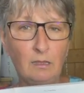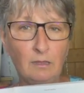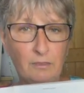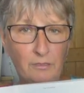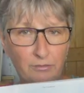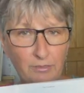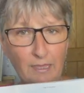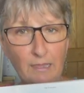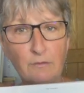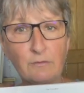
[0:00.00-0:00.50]

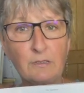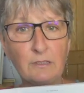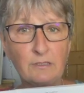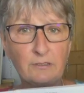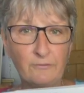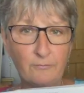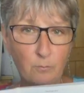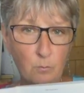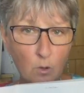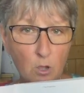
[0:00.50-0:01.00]
thousands
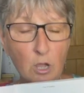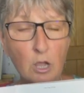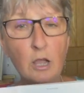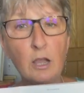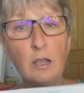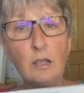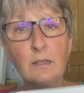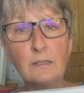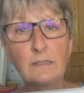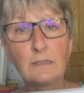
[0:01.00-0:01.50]
of
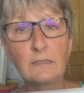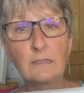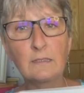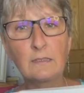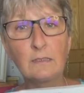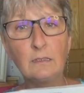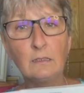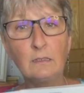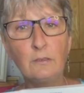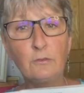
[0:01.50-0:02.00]

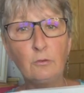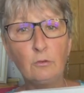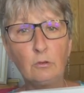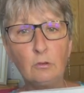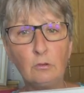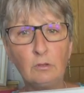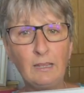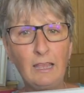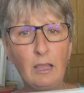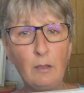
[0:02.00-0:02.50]
words. And I thought,
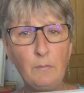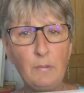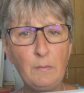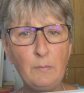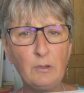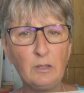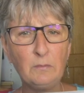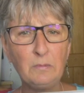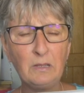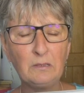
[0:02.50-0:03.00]
God, how are
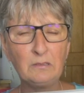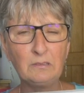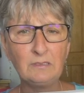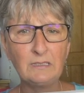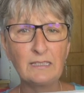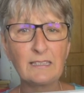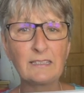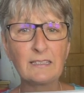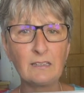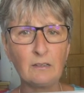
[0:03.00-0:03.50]
people going to be able to
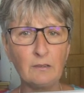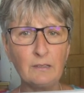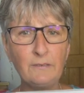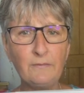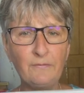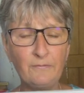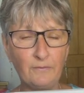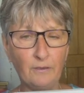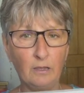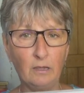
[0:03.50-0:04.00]

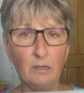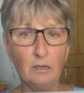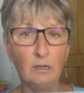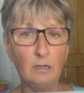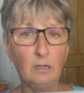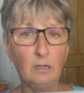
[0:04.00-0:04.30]
decipher,